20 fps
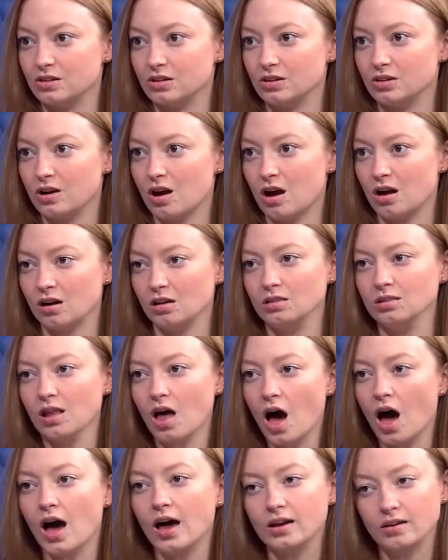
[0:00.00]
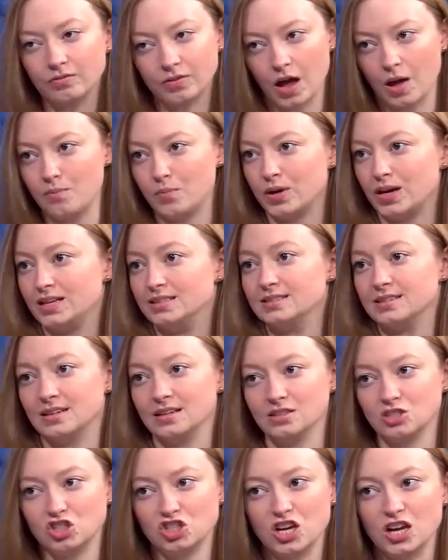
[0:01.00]
There are a lot of companies
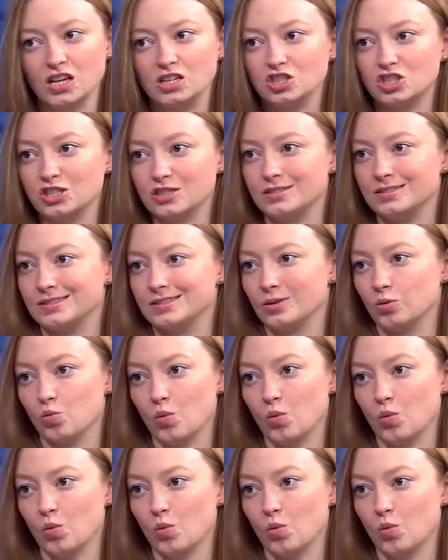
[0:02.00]
and exchanges